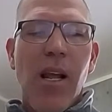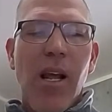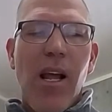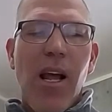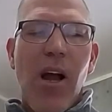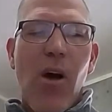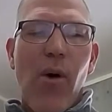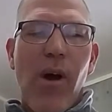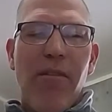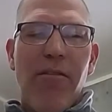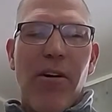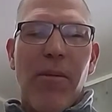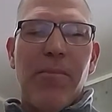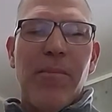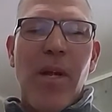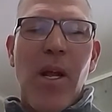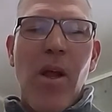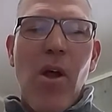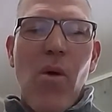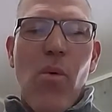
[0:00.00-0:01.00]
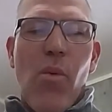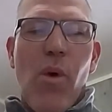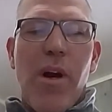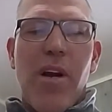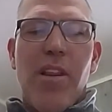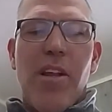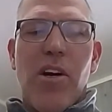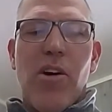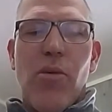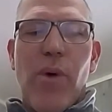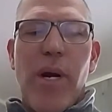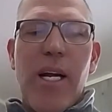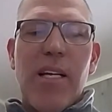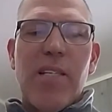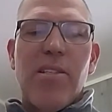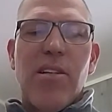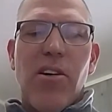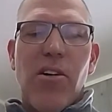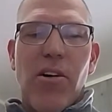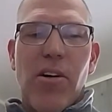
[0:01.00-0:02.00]
However, one of the
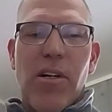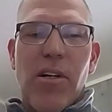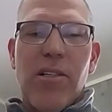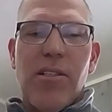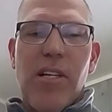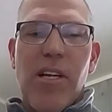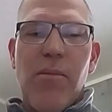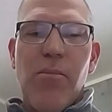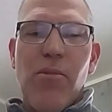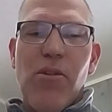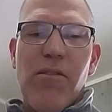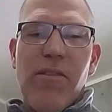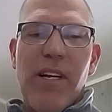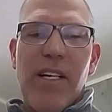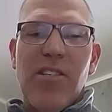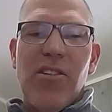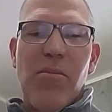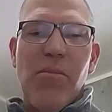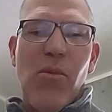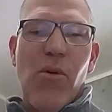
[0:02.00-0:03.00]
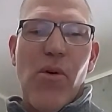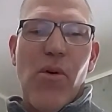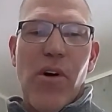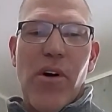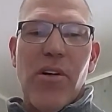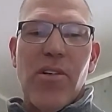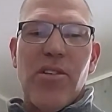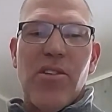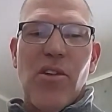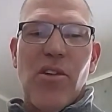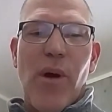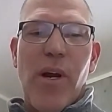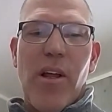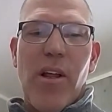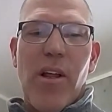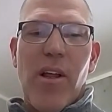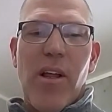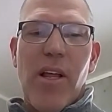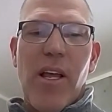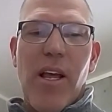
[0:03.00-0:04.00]
greatest hurdles in moving to more
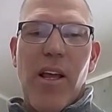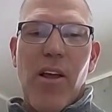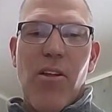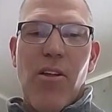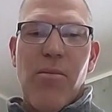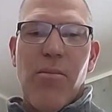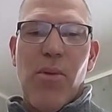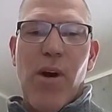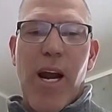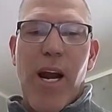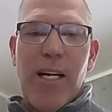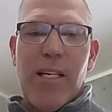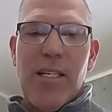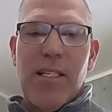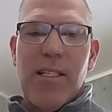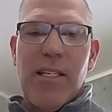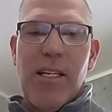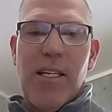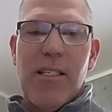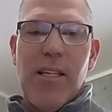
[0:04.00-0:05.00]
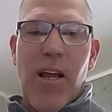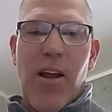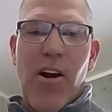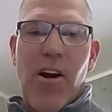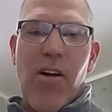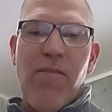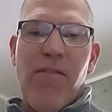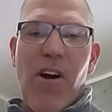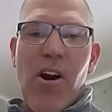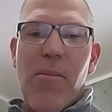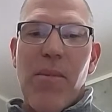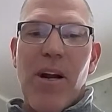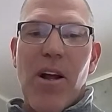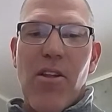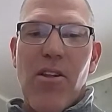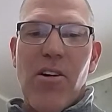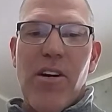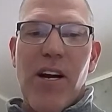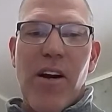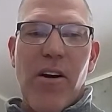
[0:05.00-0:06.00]
soil health practices on our farm and
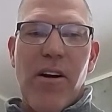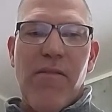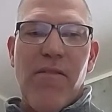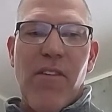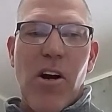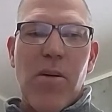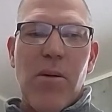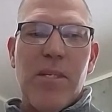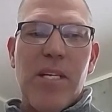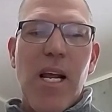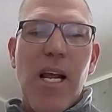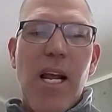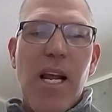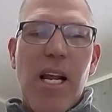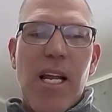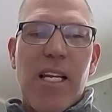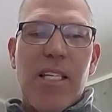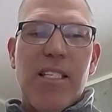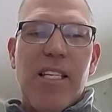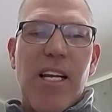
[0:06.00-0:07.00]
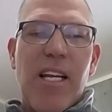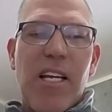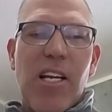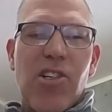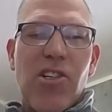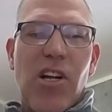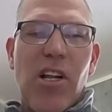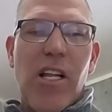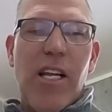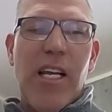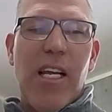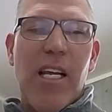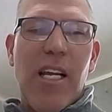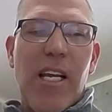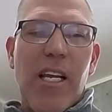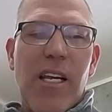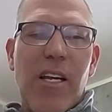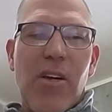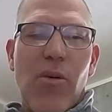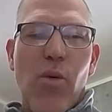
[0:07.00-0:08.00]
other dairy farms is the initial
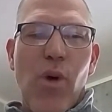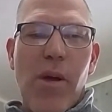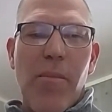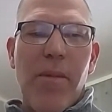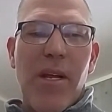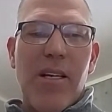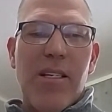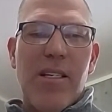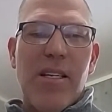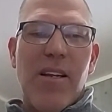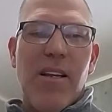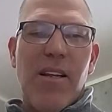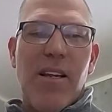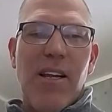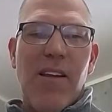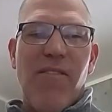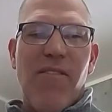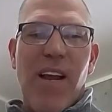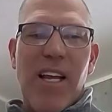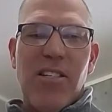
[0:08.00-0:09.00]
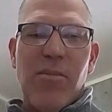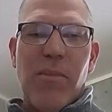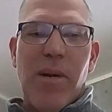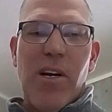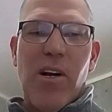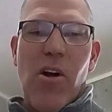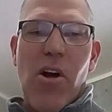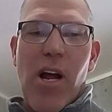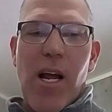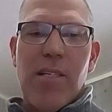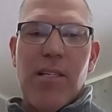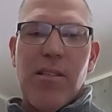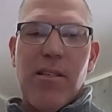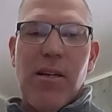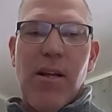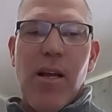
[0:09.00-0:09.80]
equipment investment cost.